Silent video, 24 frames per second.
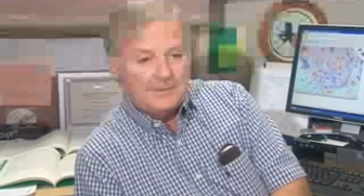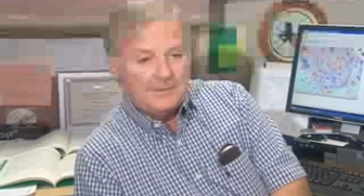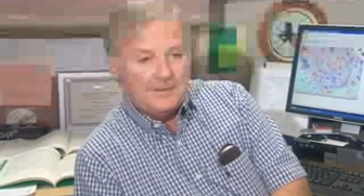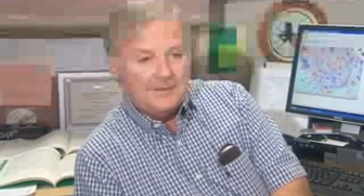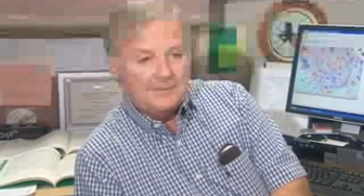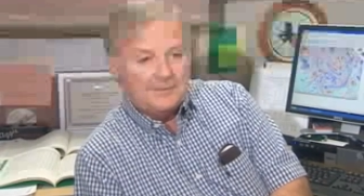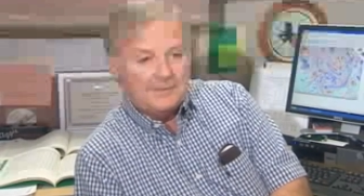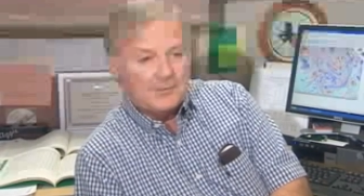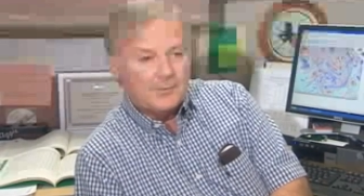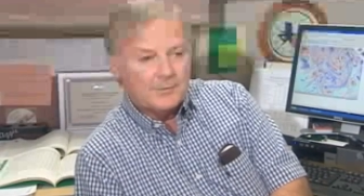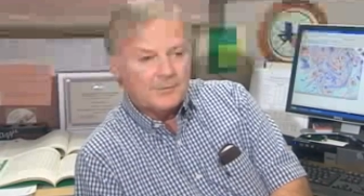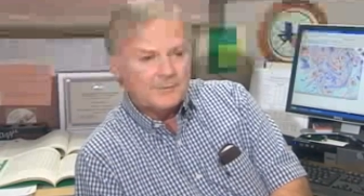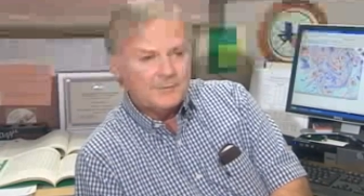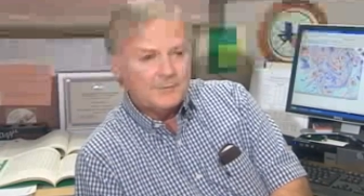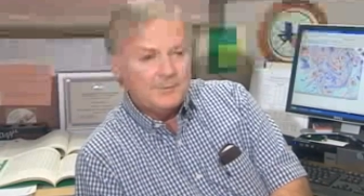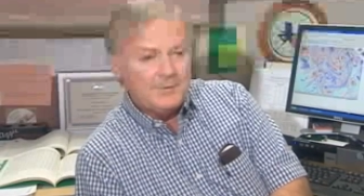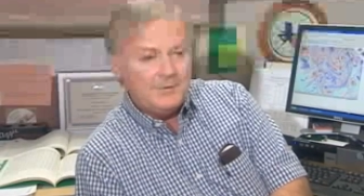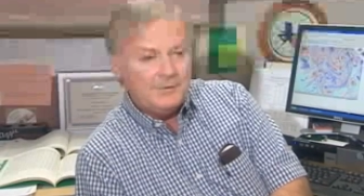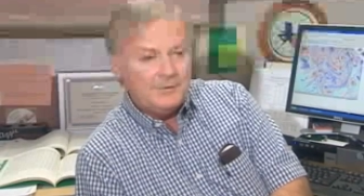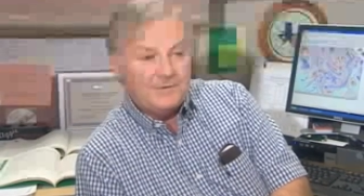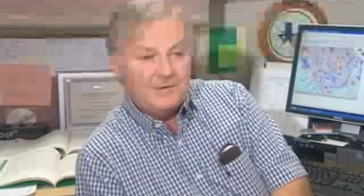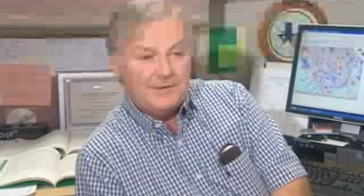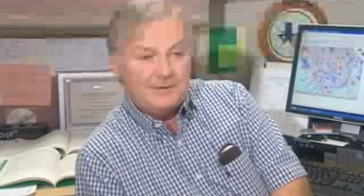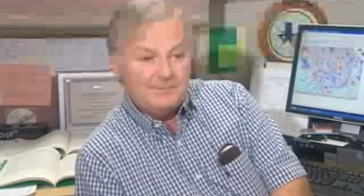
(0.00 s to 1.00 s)
And of course,
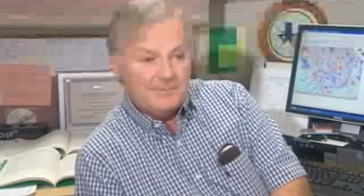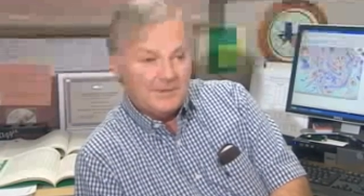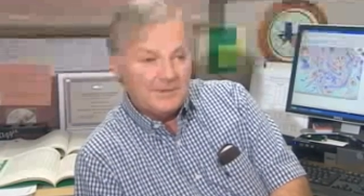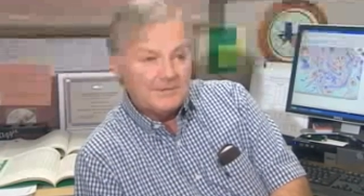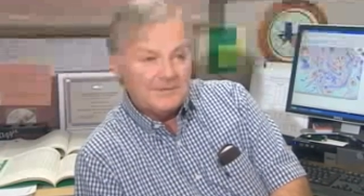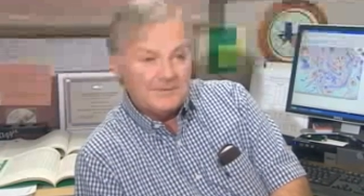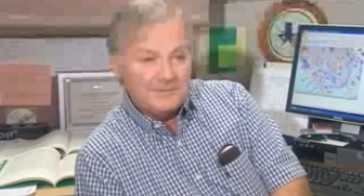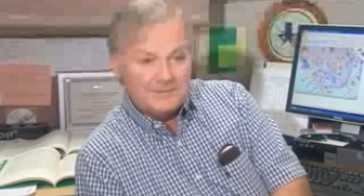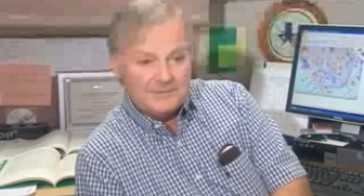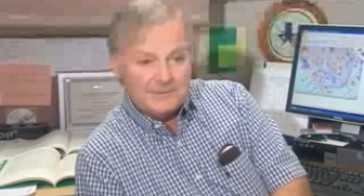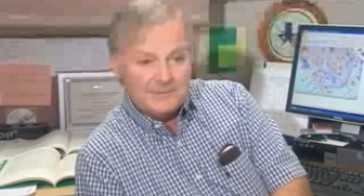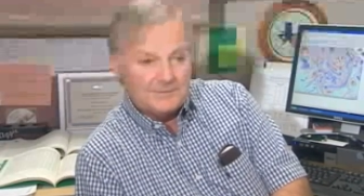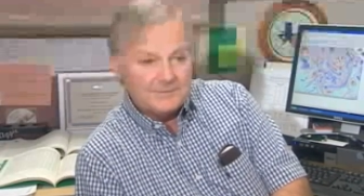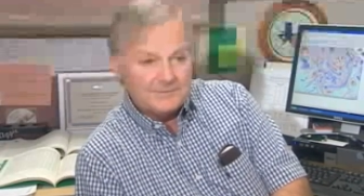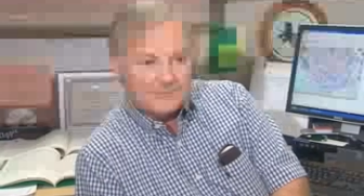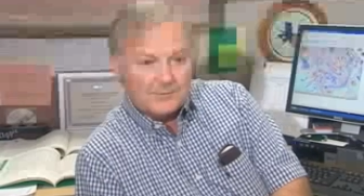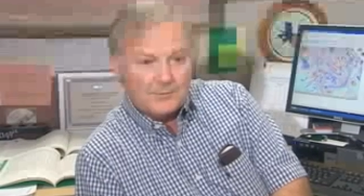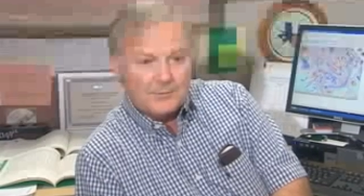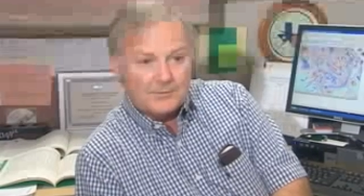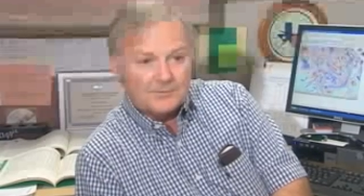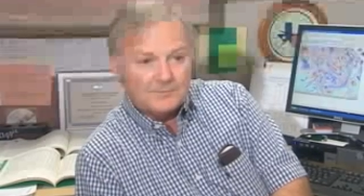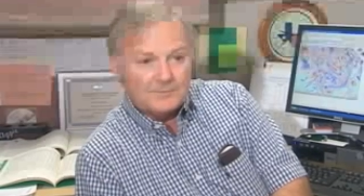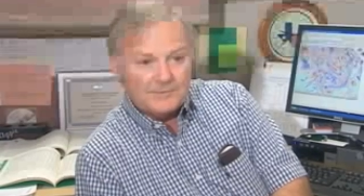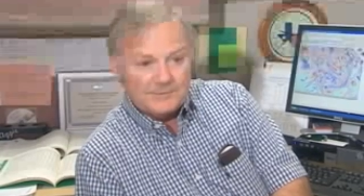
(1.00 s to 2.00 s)
we seed multi cell
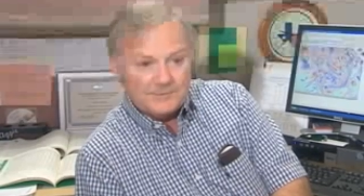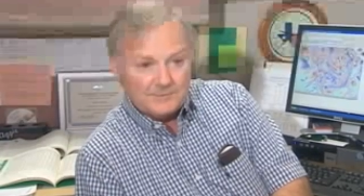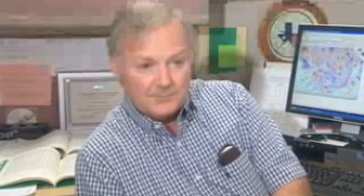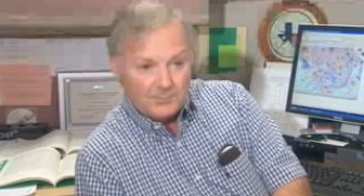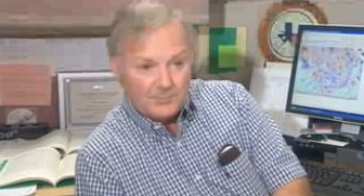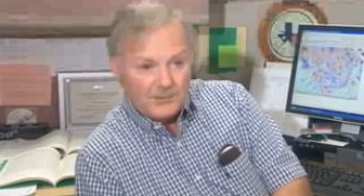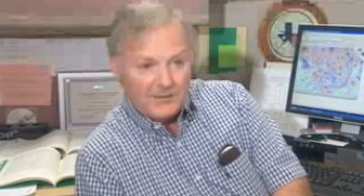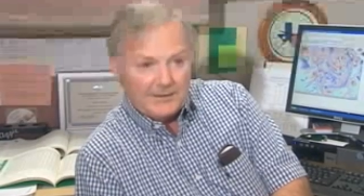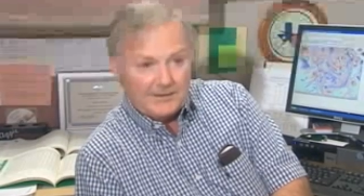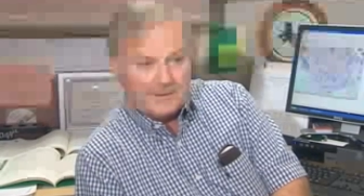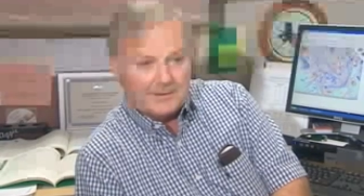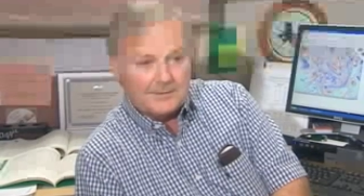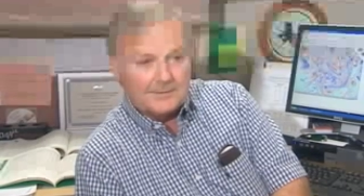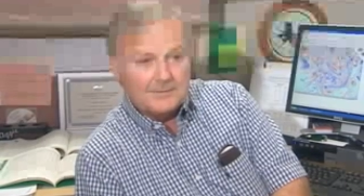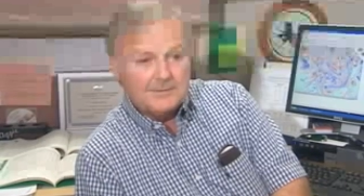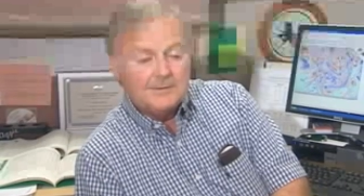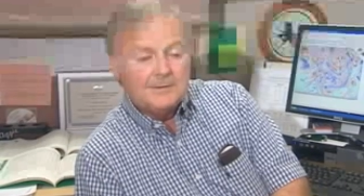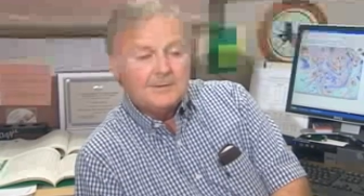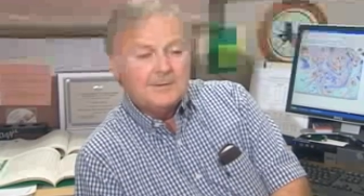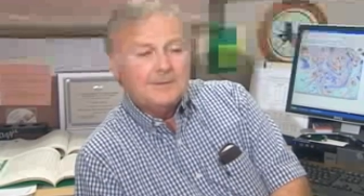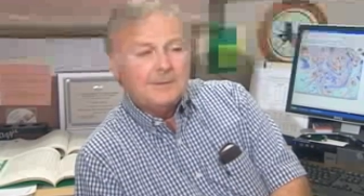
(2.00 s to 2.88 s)
storms as well.